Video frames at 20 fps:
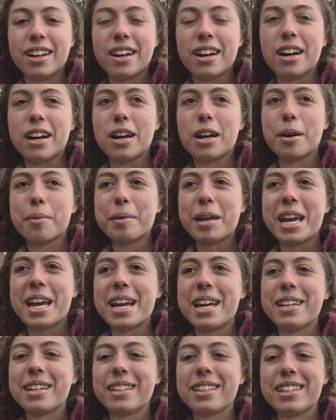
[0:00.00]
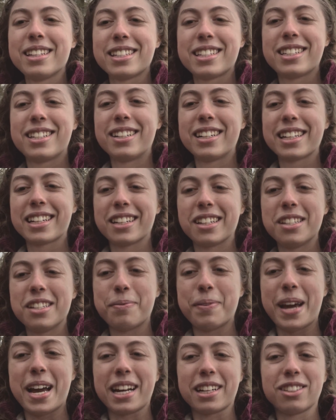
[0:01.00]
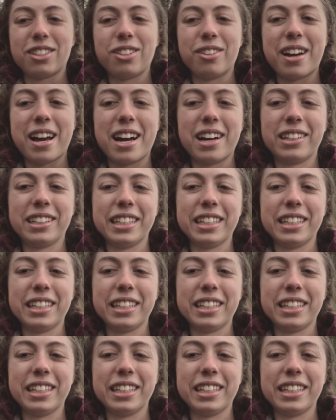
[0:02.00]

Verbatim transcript: Um, and this sort of goes back to how